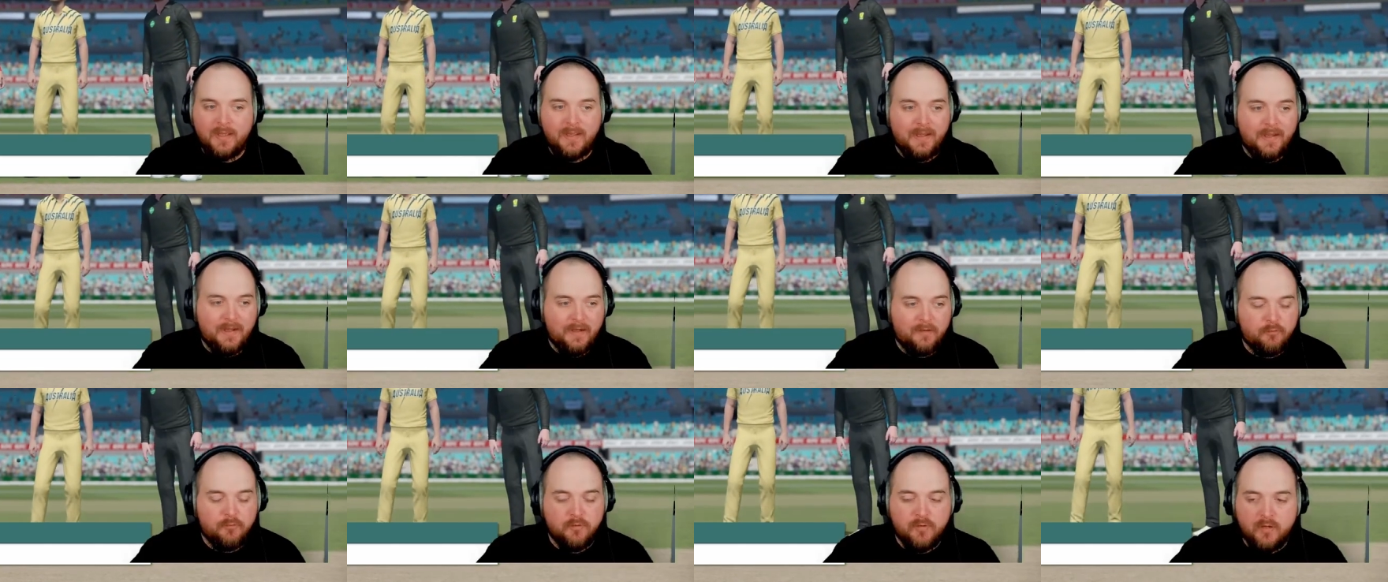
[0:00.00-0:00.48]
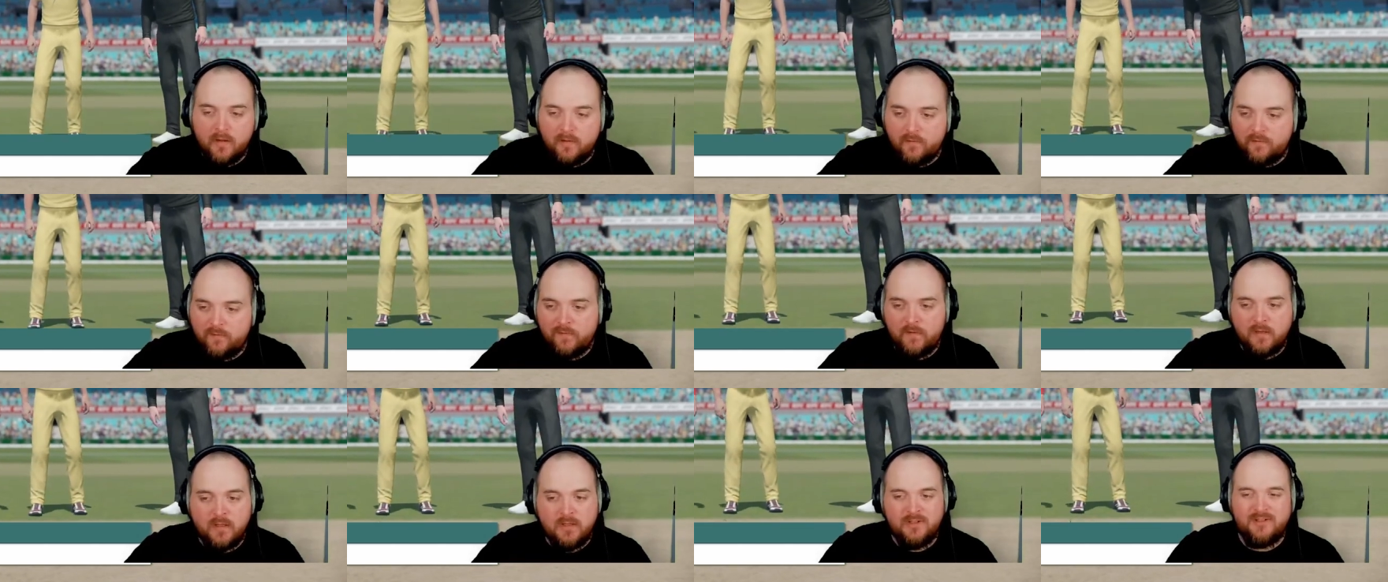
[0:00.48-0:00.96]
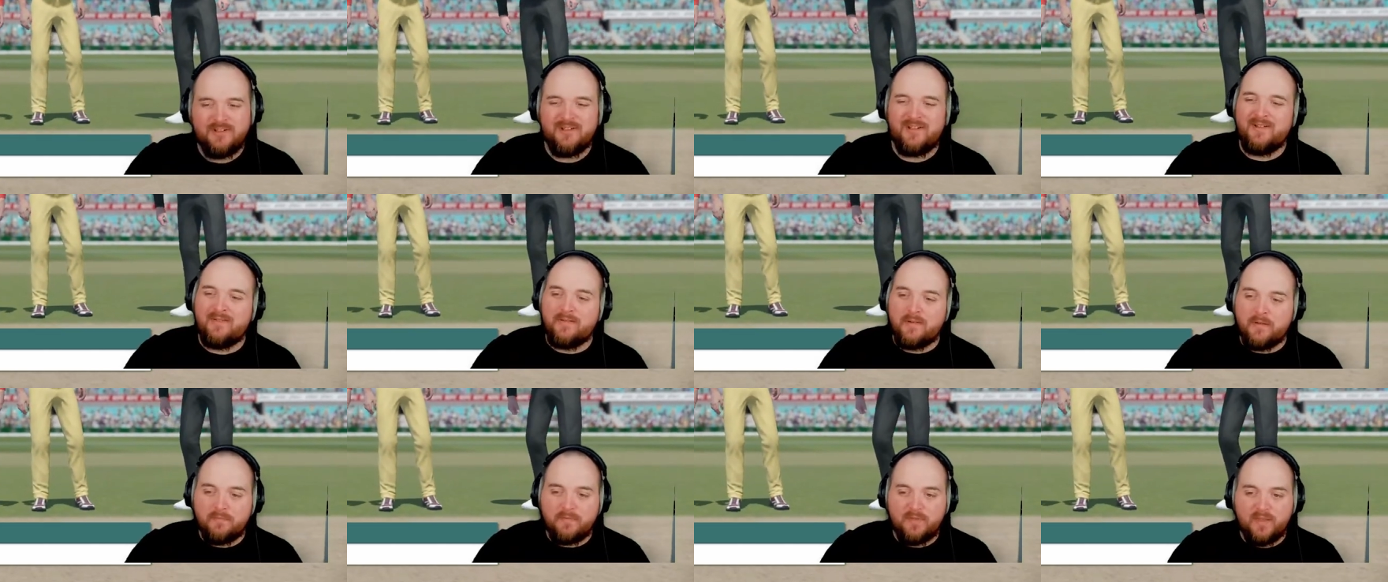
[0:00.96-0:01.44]
Aaron Finch. I
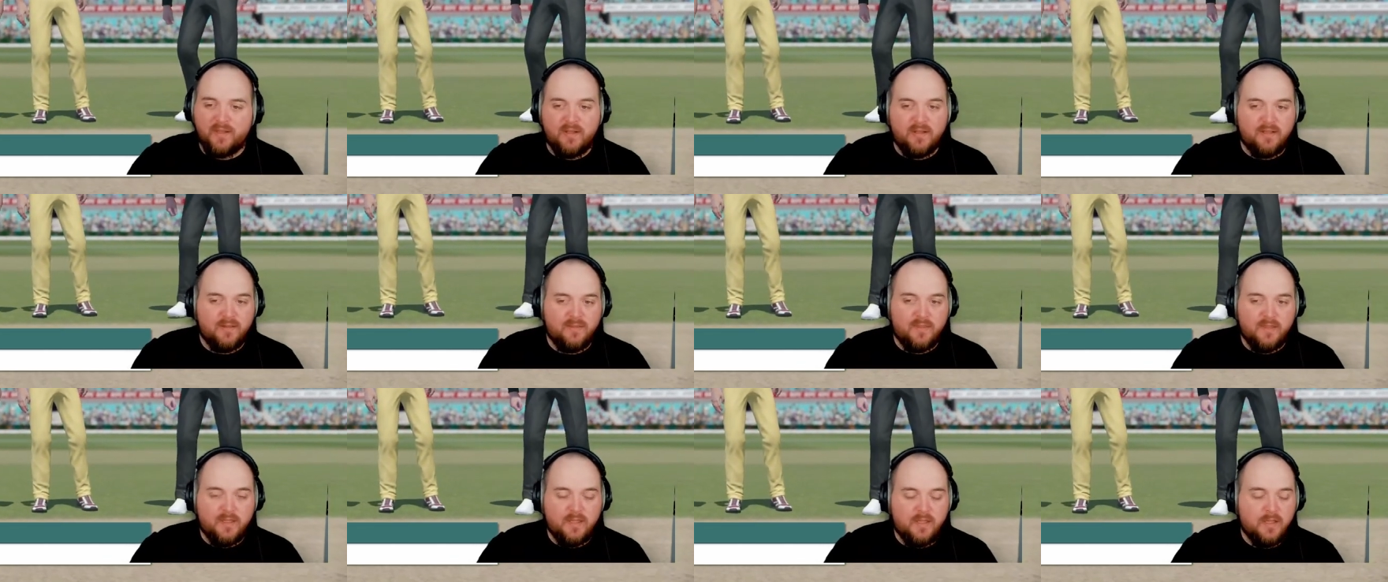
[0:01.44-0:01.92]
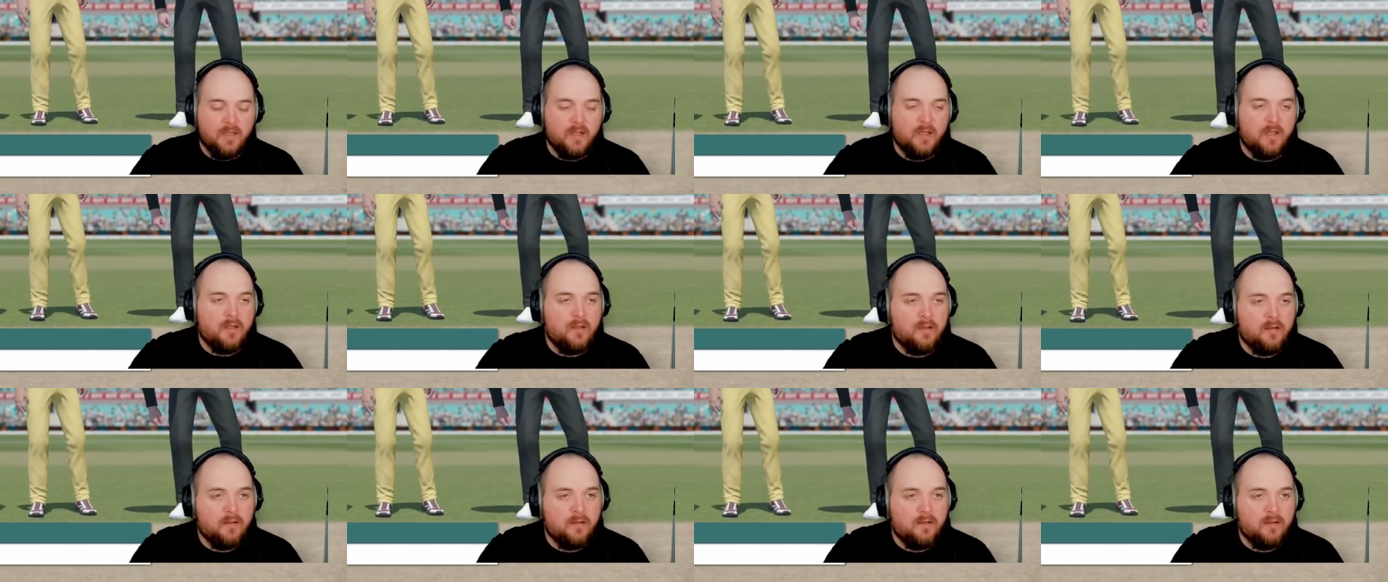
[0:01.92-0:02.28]
haven't updated the uh,